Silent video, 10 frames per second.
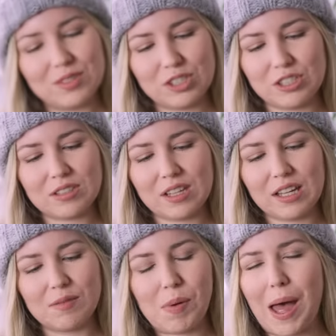just
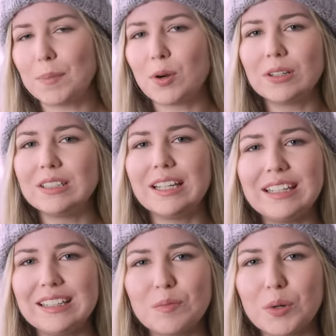like popcorn
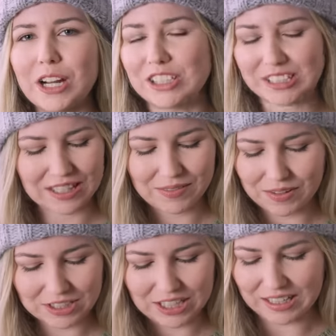knitting project I've
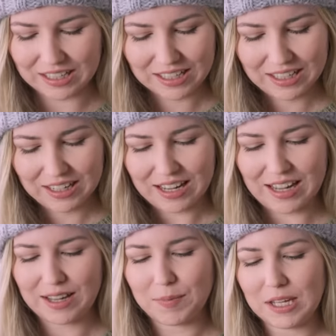ever done.
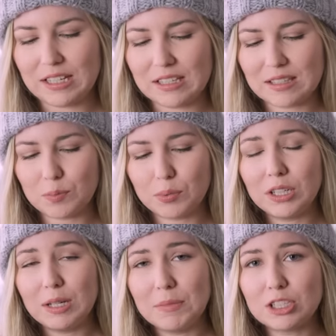Um, it is
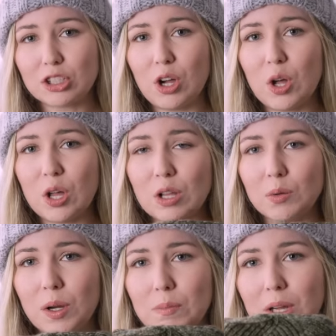pretty much all
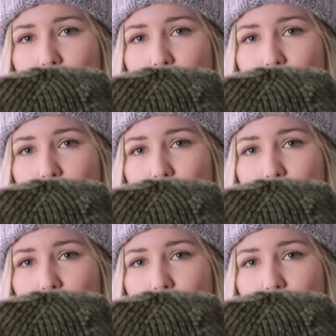one by